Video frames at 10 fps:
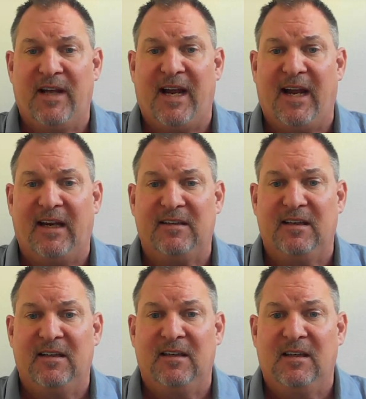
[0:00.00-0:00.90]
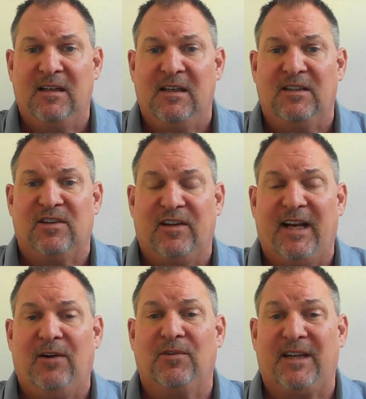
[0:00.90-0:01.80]
that so they
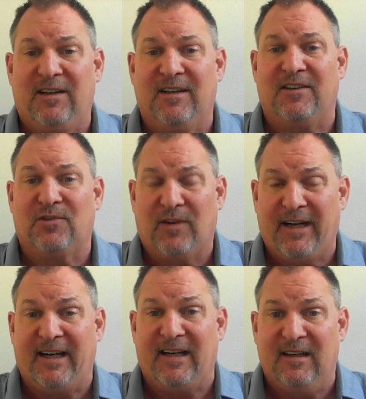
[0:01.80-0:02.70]
don't kill the tree.